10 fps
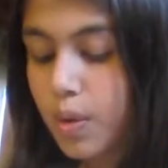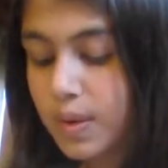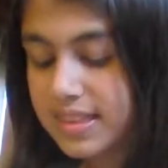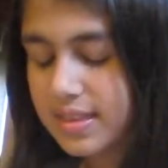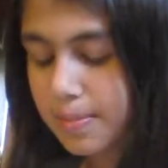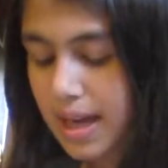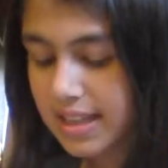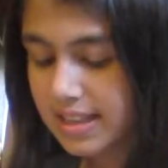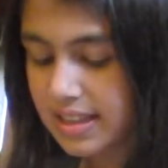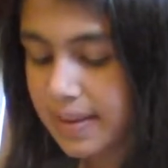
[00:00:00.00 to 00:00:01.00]
with the
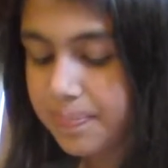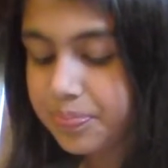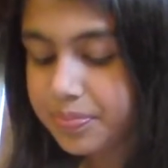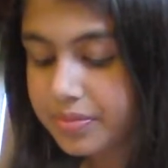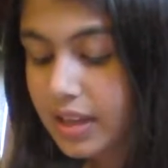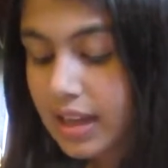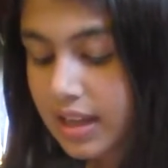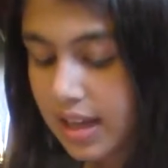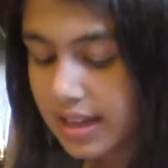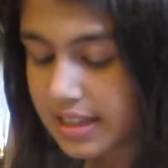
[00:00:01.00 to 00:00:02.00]
money.
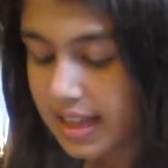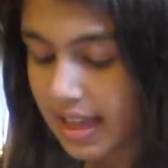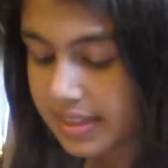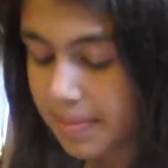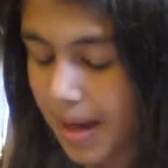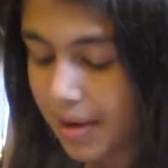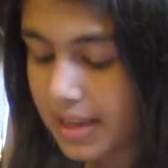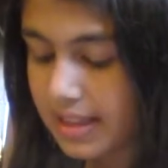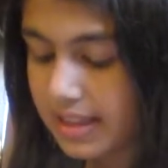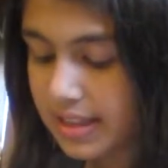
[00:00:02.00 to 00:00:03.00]
He cut them out
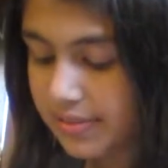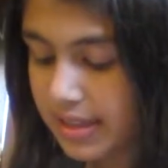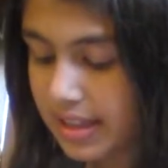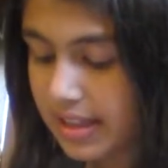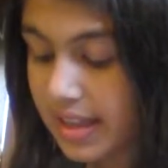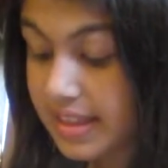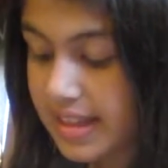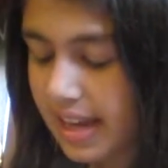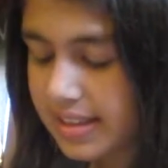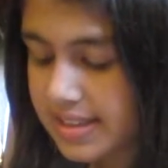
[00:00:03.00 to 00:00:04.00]
in the evening, and the
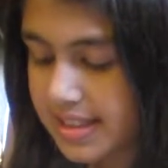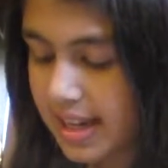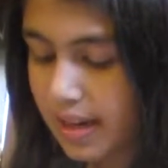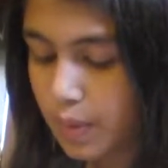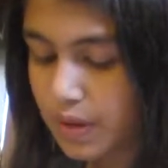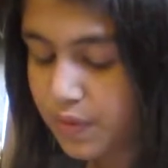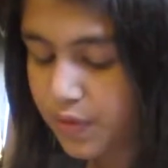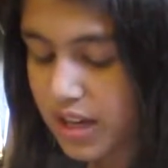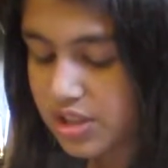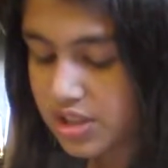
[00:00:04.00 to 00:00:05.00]
next day, with
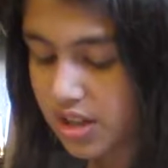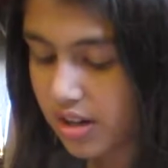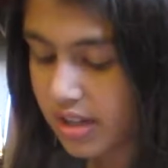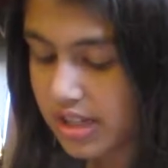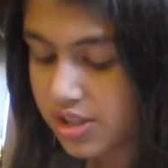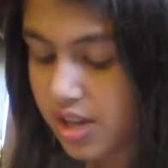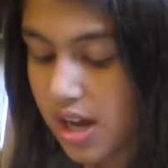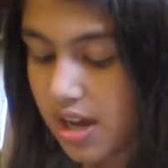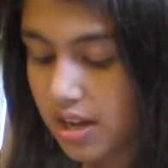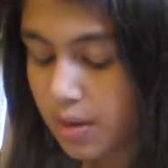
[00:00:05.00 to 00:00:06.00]
fresh courage,
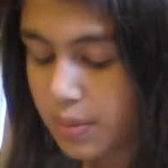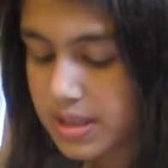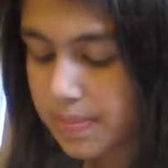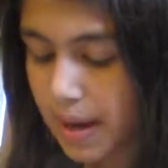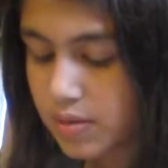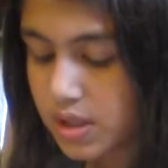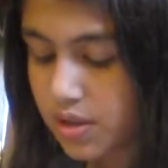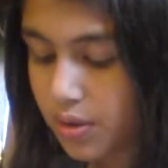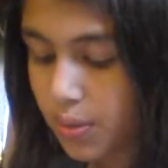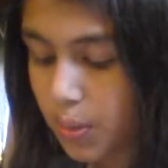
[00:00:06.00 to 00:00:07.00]
was about to
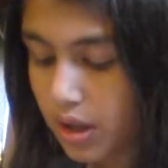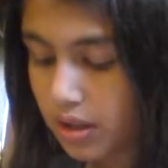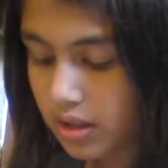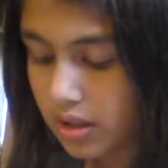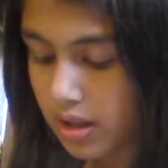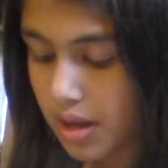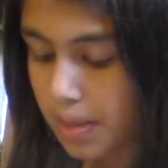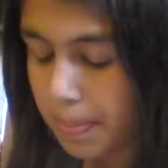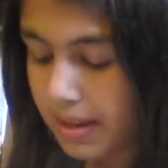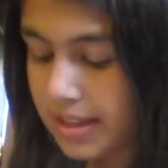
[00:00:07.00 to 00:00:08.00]
go to work.
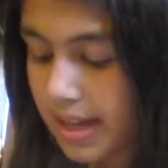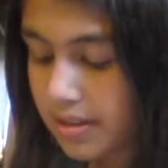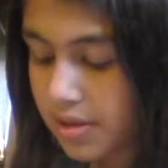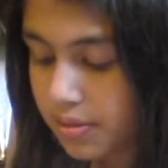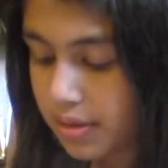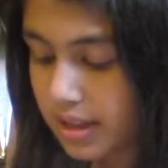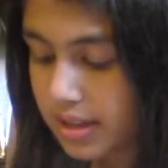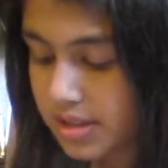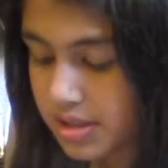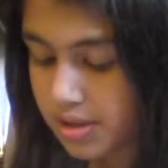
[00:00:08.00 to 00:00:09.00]
But he had no
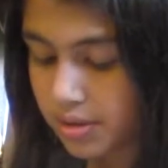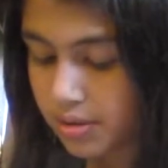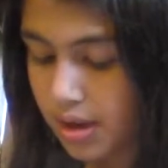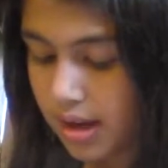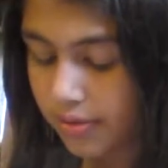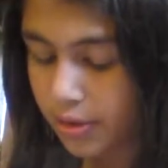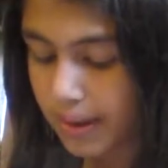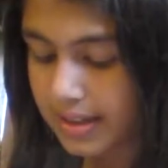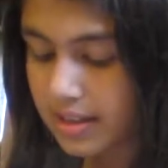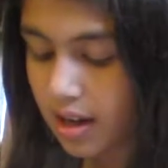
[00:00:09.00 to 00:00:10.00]
need to, for
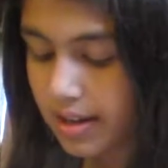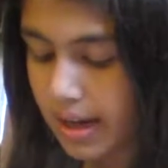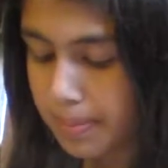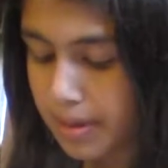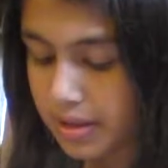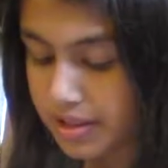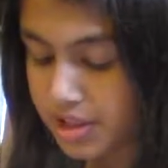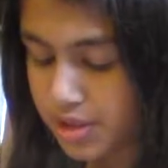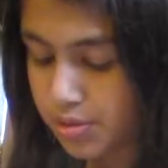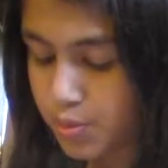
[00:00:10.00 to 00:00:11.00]
when he got up, the
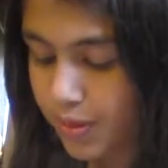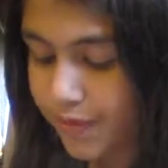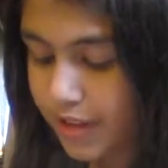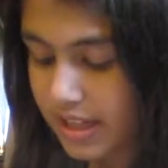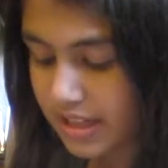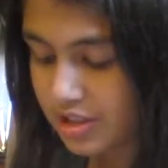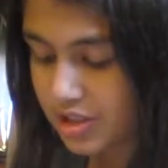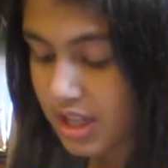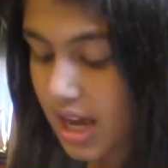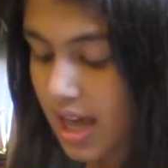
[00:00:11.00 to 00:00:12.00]
shoes were finished,
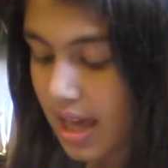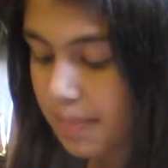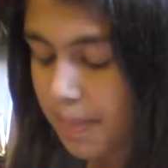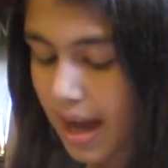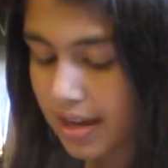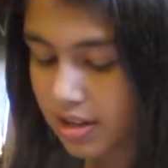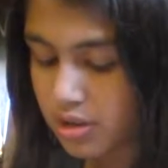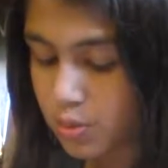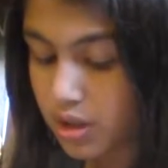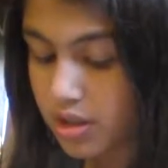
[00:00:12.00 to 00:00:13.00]
and buyers
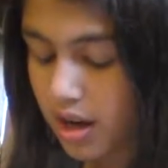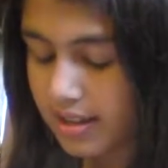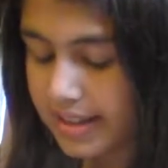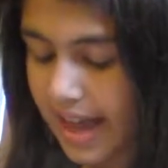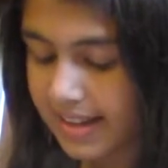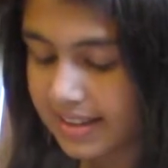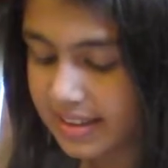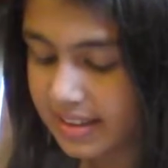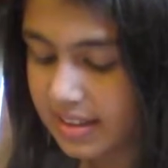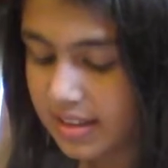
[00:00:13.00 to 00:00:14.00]
were not
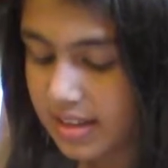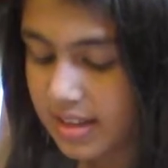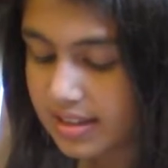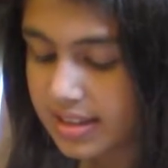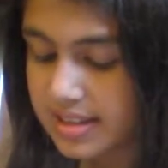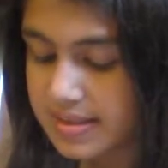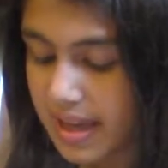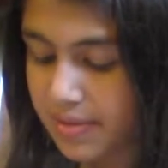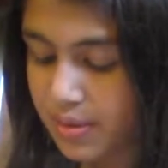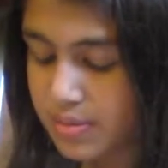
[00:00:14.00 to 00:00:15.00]
lacking. These
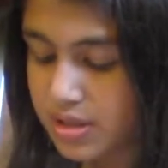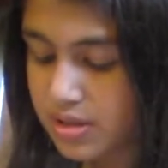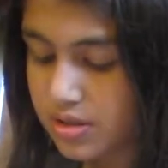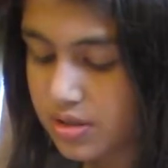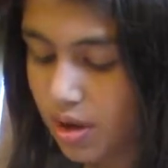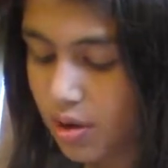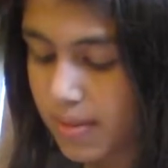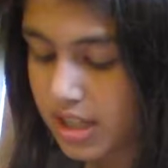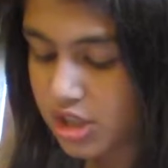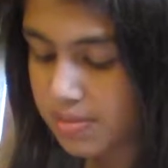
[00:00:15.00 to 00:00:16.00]
gave him so
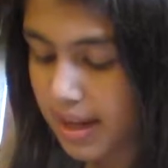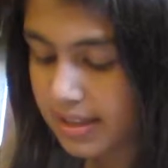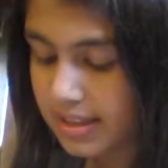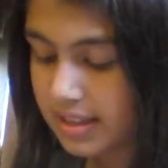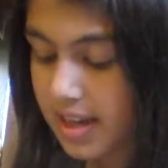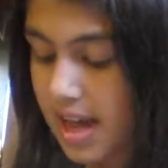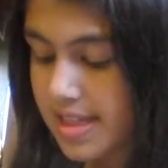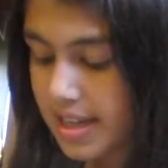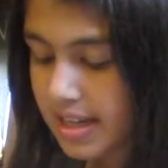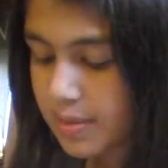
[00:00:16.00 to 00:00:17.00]
much money
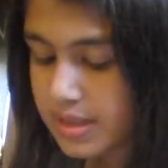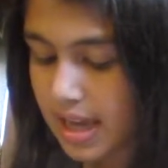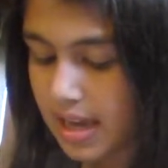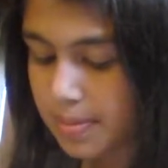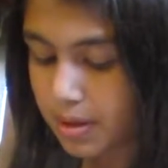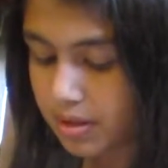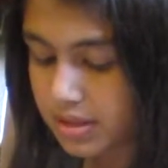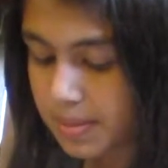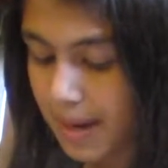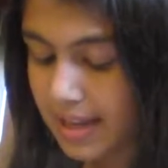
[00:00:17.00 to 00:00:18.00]
that he was able
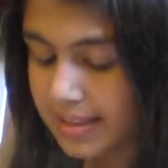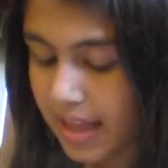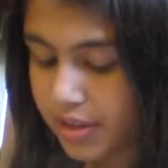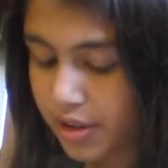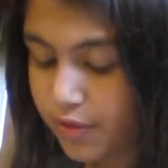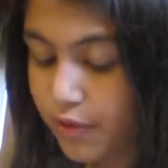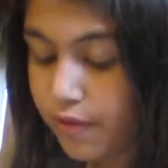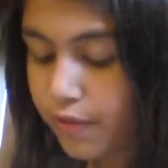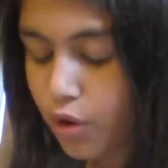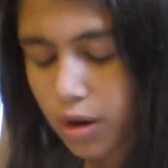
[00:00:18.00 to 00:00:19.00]
to buy leather for
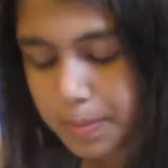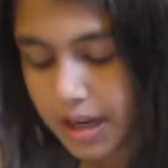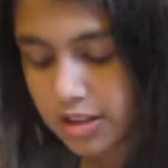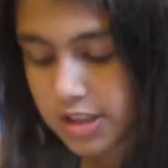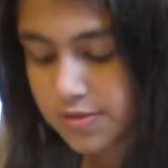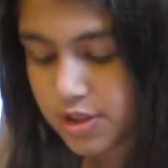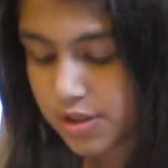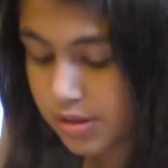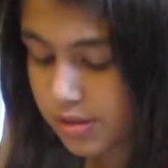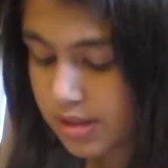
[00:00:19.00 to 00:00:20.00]
4 pairs of
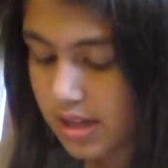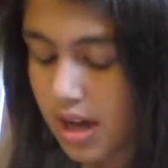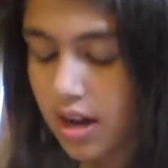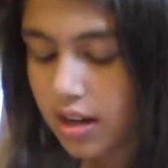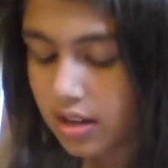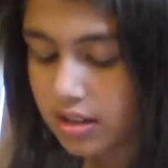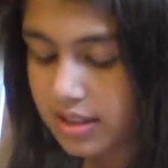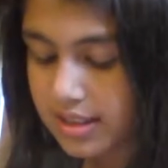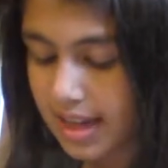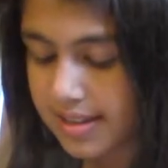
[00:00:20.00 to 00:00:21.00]
shoes.
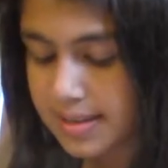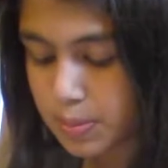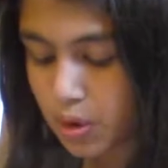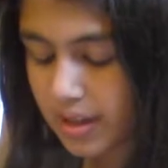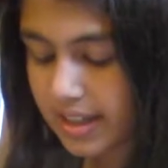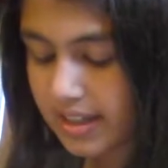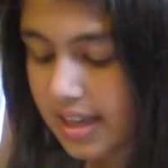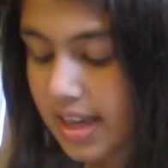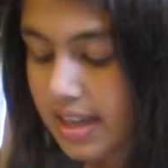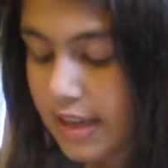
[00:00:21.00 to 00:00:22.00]
Early next morning,
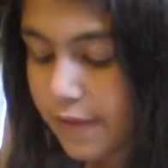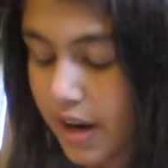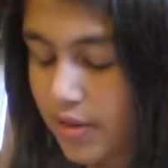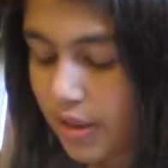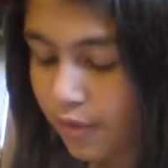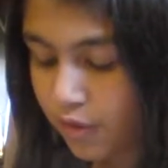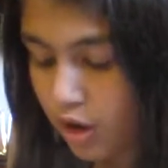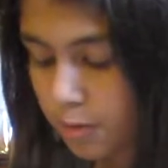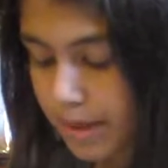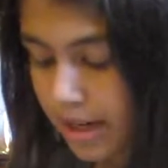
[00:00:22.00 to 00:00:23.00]
he found the
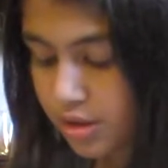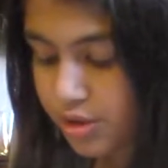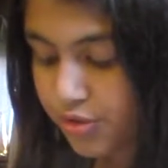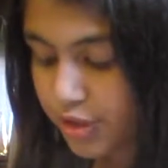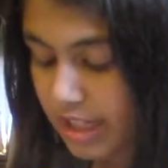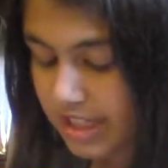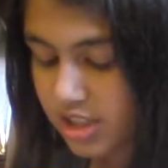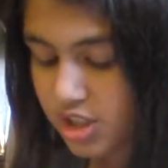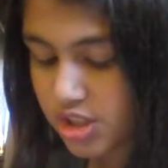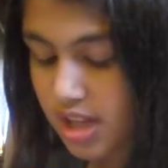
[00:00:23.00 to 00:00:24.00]
4 pairs
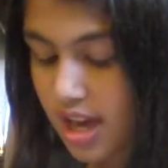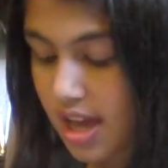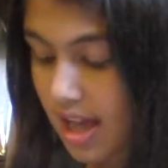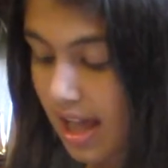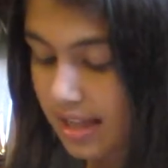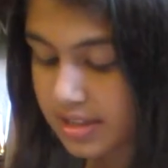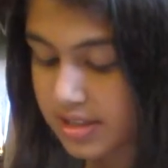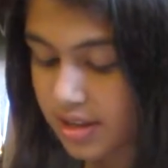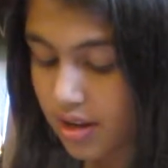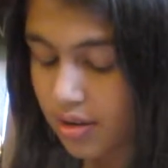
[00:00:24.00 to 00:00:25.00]
finished, and
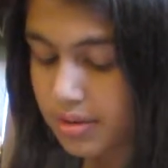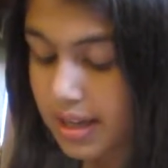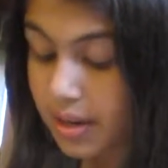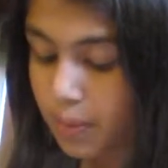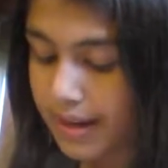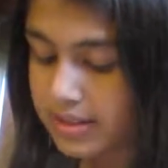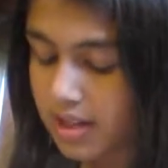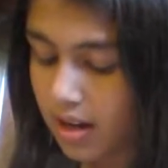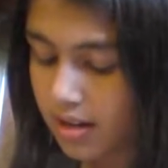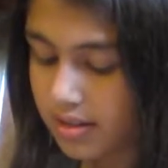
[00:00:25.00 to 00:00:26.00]
so it went
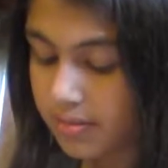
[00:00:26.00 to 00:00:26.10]
on.